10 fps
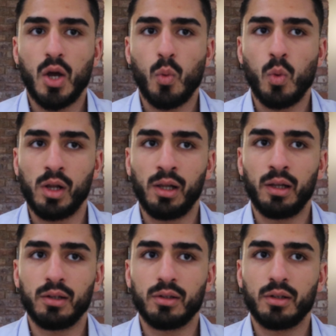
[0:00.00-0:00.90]

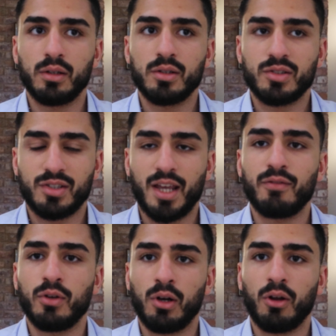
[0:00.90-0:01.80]
will
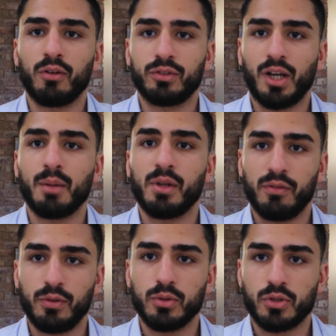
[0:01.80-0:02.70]
save you a lot of time in the
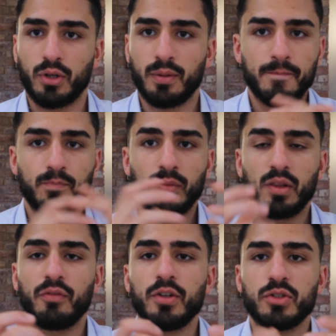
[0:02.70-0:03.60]
future.
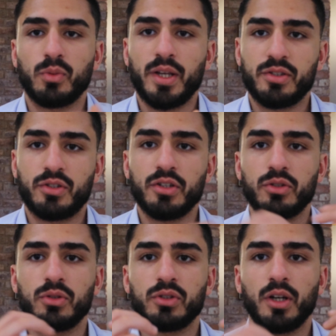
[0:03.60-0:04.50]
The first way is
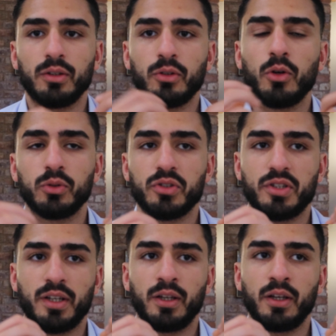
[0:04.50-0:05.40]
just to start
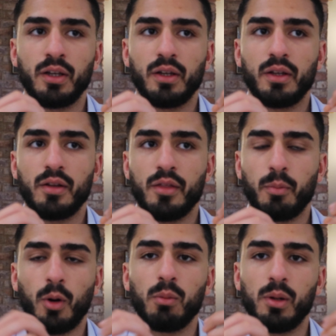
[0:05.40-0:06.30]
noticing the
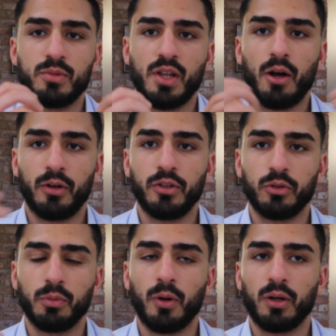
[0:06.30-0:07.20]
problems that are in your
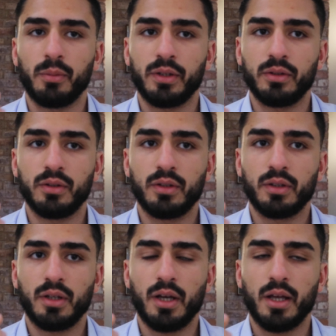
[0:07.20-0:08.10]
department.
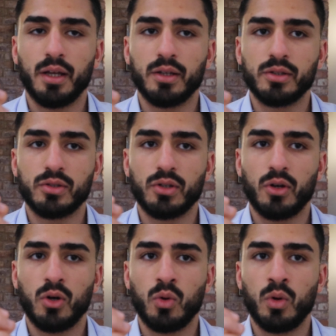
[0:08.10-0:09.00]

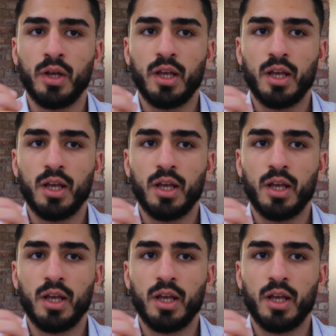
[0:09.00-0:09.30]
So